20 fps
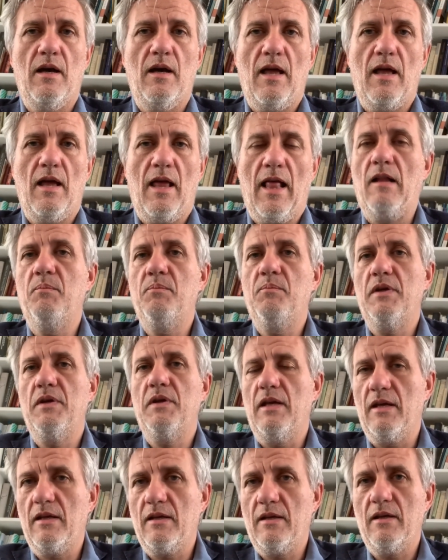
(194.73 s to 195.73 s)

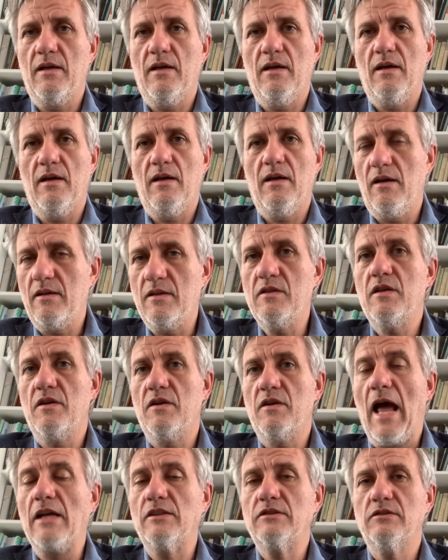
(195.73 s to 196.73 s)
helping
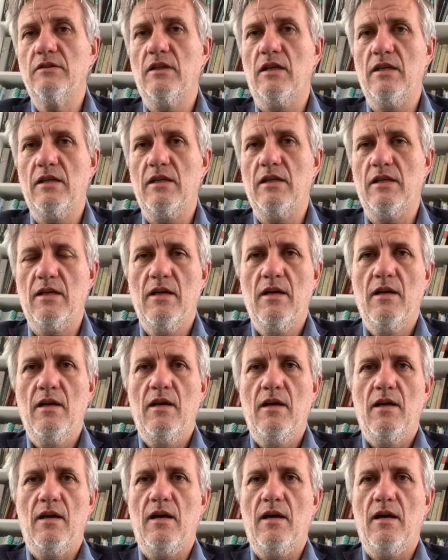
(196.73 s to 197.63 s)
internationally